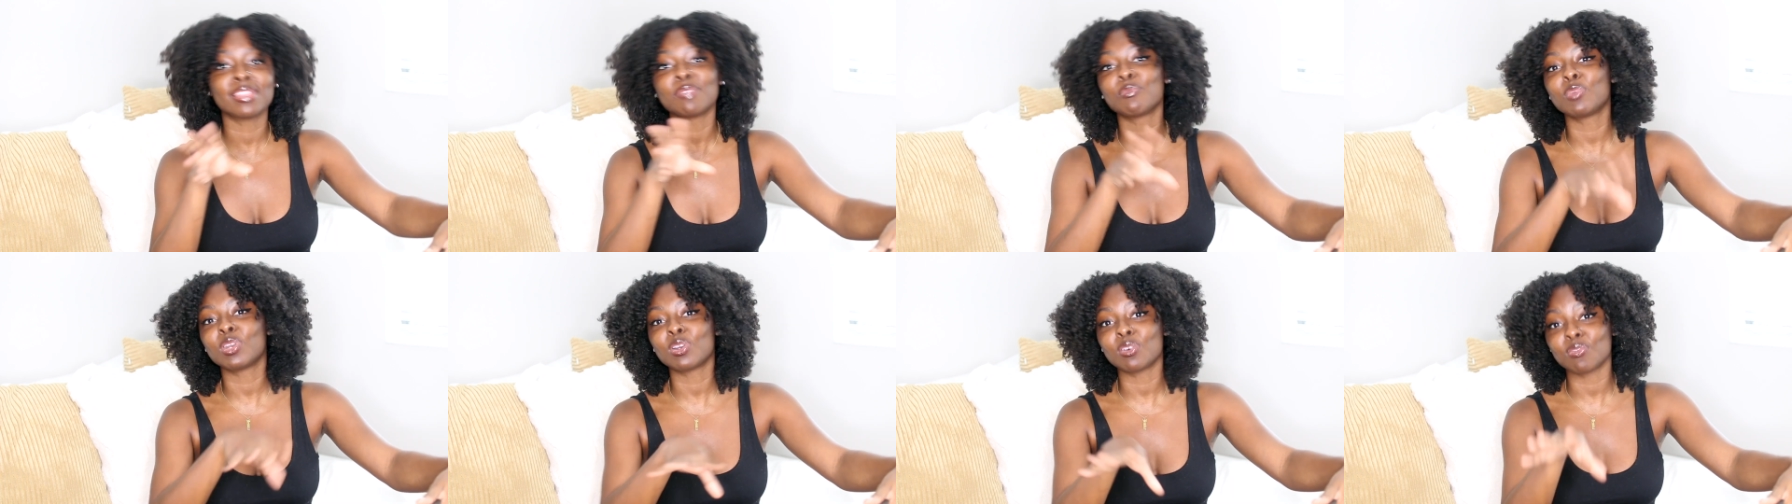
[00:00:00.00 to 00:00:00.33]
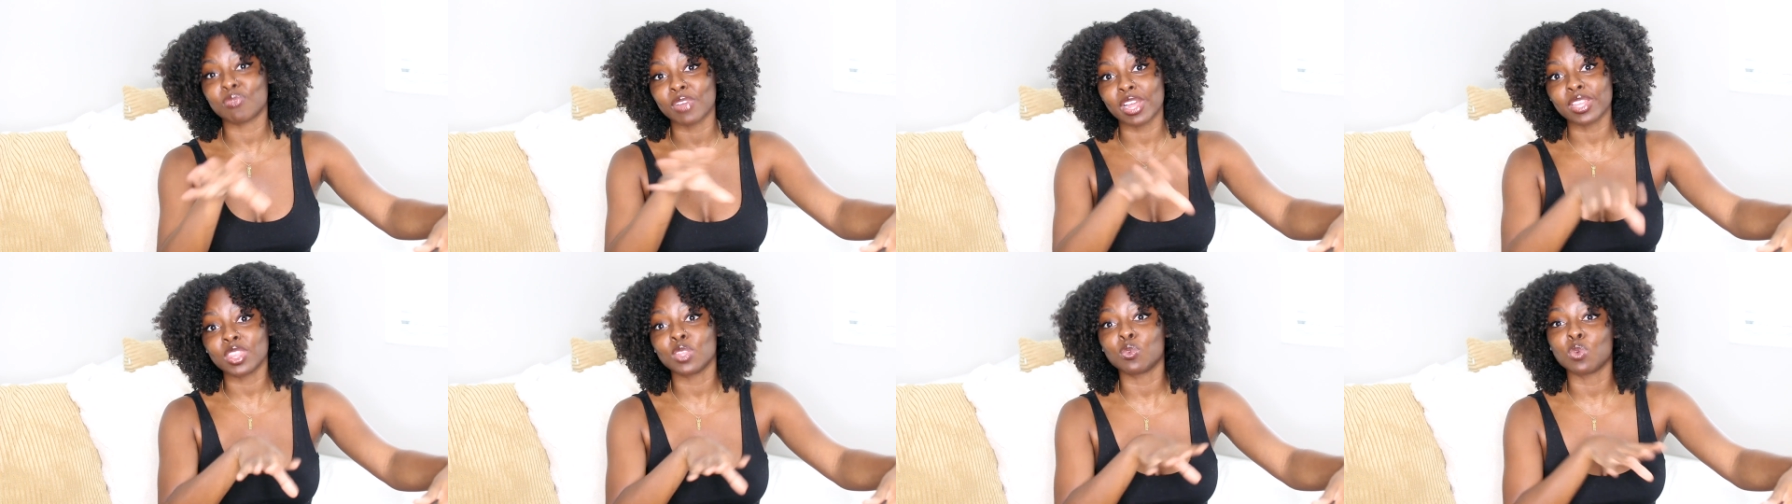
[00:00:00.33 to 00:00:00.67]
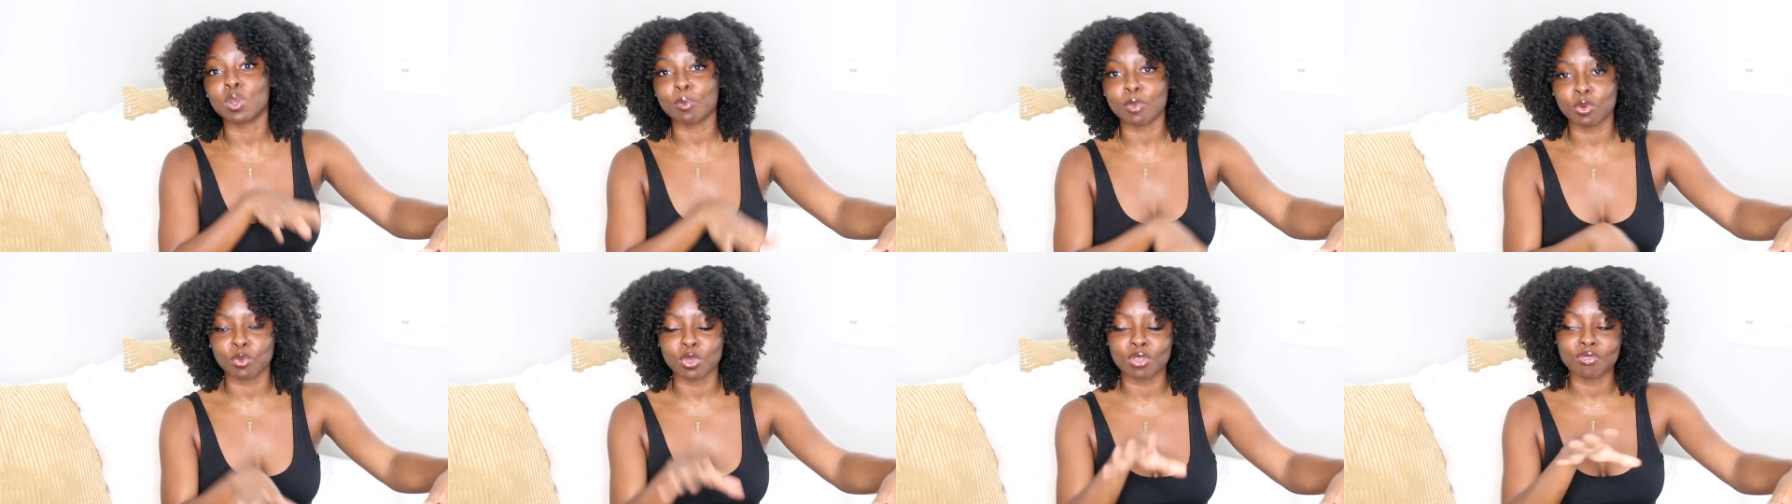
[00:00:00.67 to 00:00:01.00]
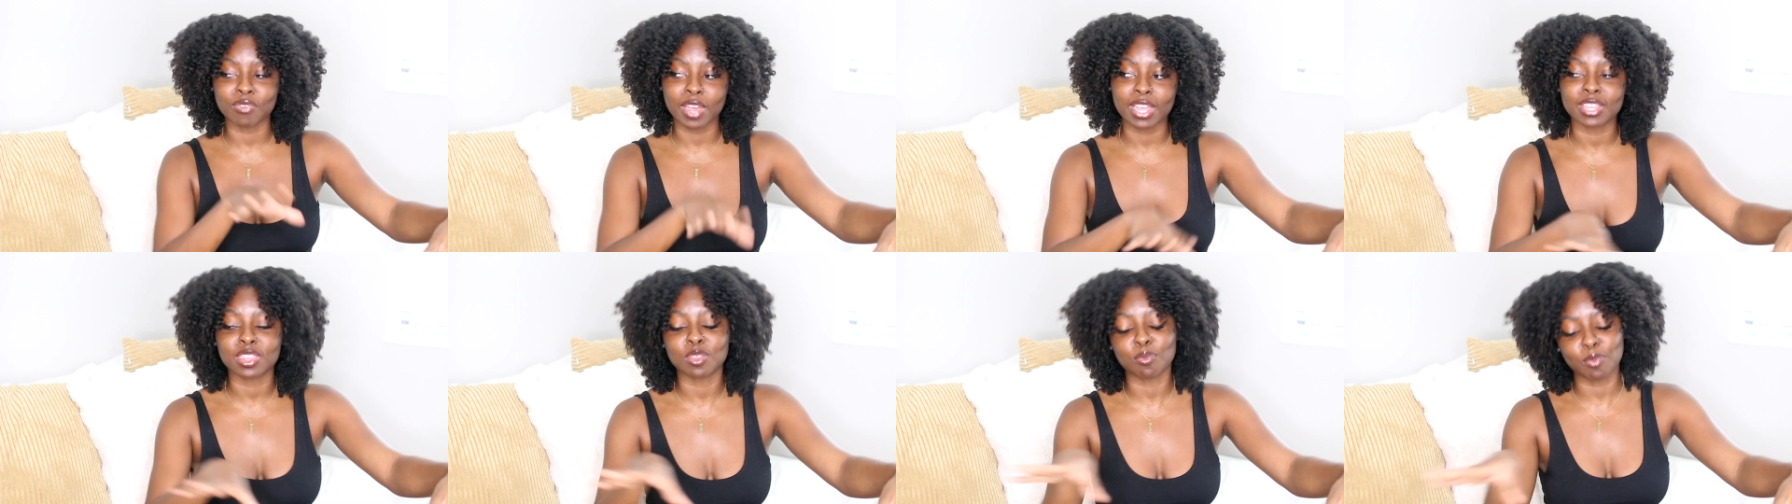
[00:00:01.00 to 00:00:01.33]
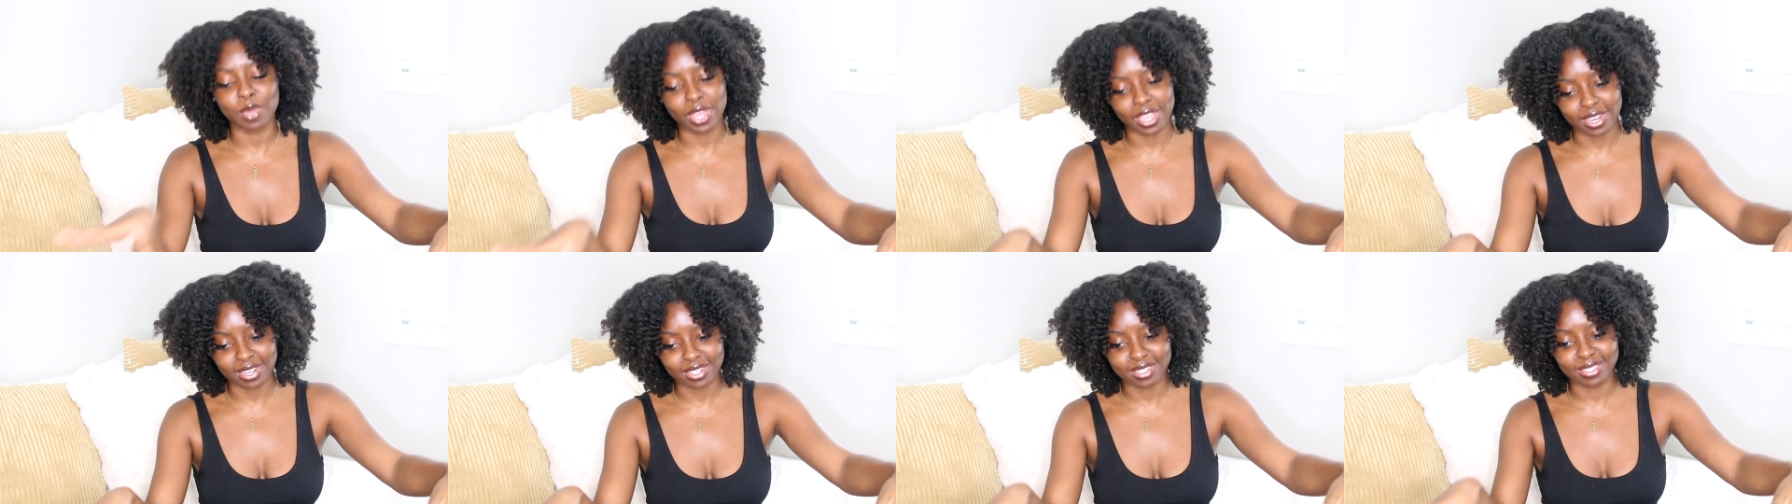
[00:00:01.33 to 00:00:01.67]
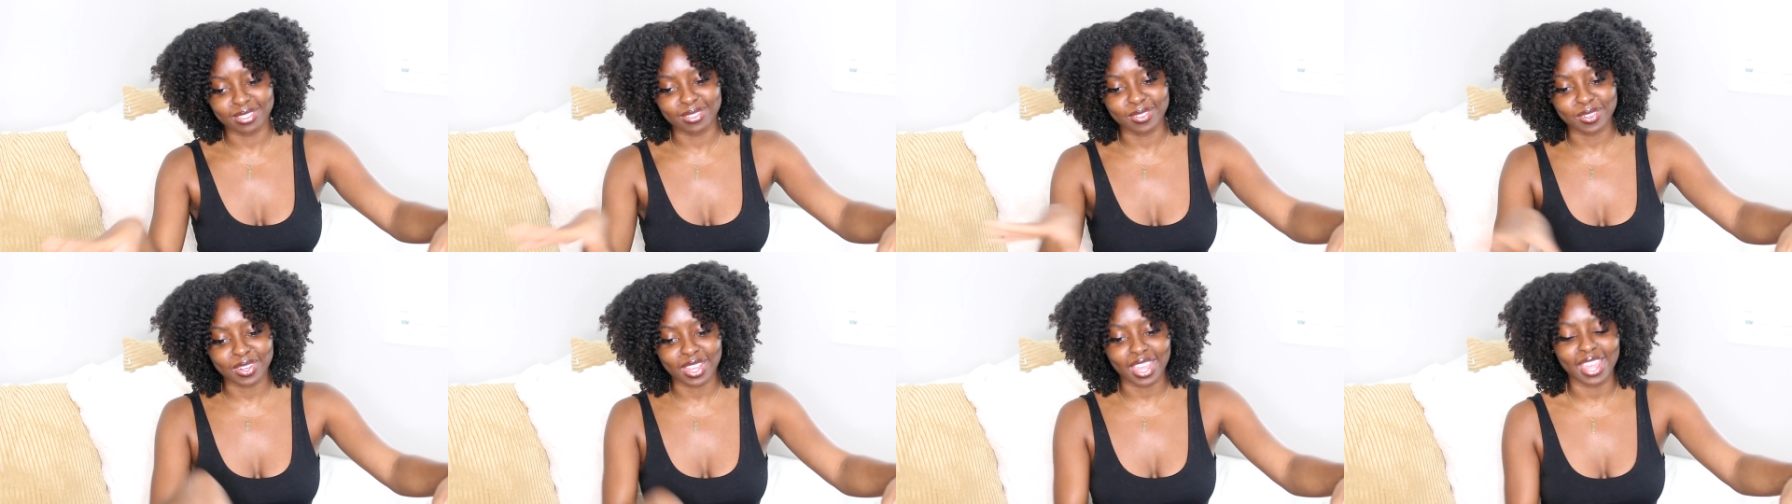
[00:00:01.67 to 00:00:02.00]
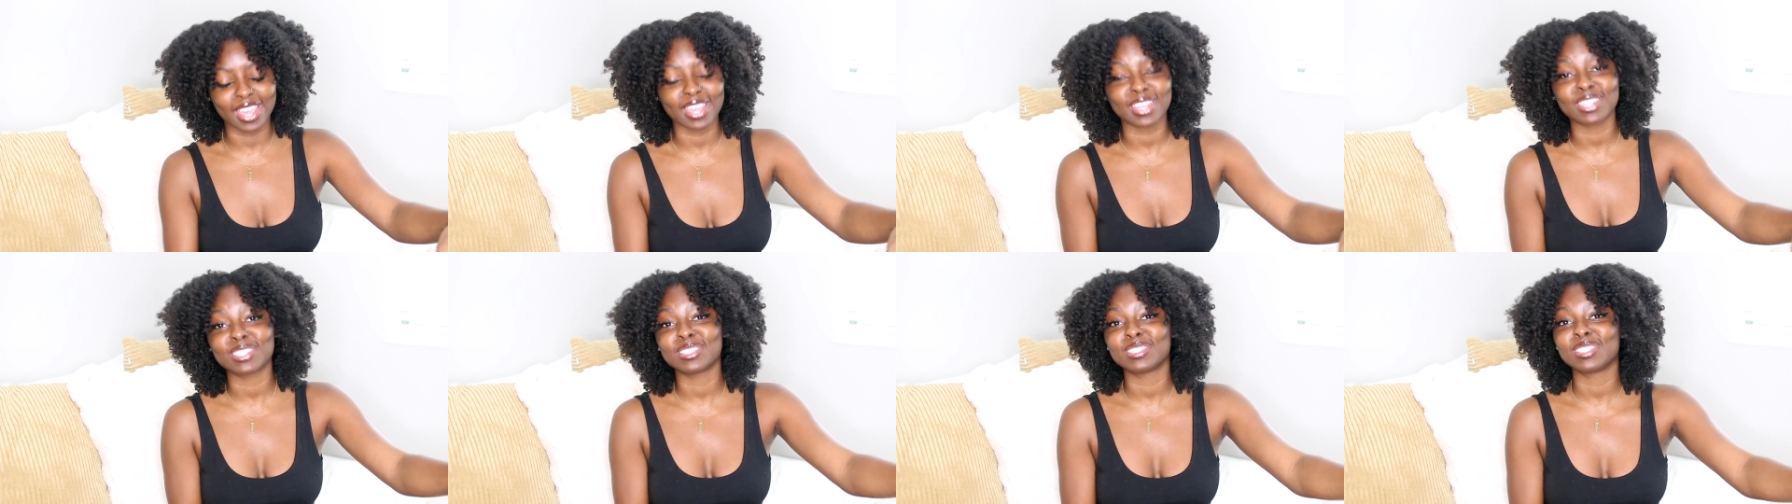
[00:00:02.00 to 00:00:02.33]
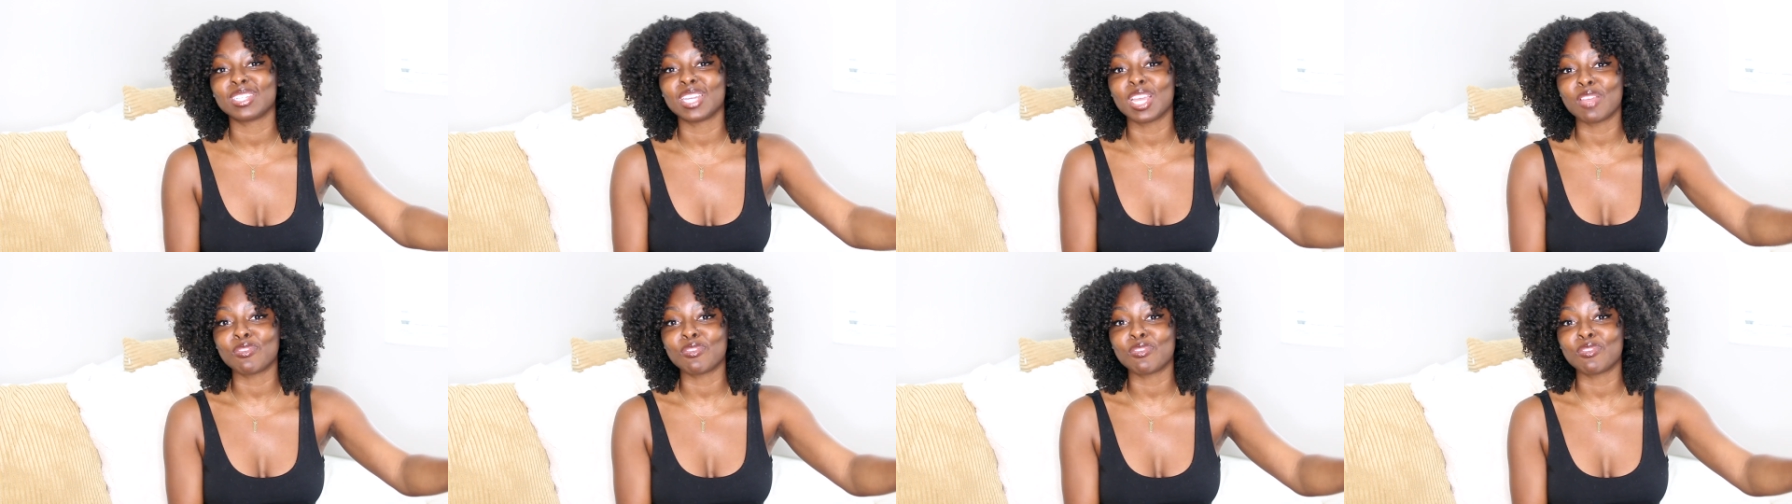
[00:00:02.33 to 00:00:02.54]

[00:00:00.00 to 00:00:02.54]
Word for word: we don't fight the women, we fight the men, okay?